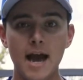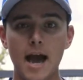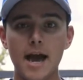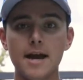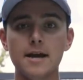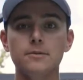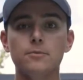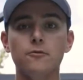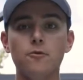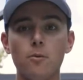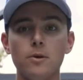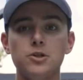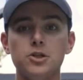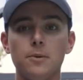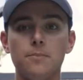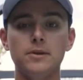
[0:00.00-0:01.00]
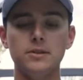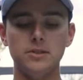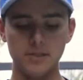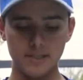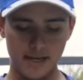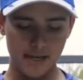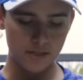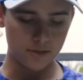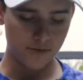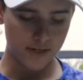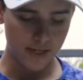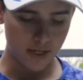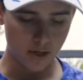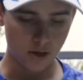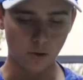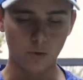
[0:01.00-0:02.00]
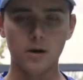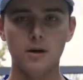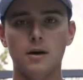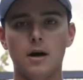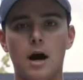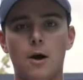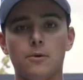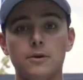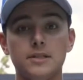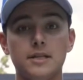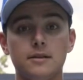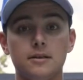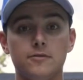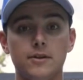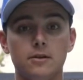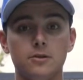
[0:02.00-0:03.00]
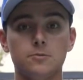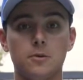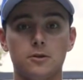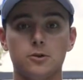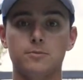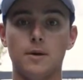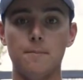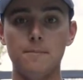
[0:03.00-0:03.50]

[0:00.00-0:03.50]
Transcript: And before we jump into today's video, I want to say this video is sponsored by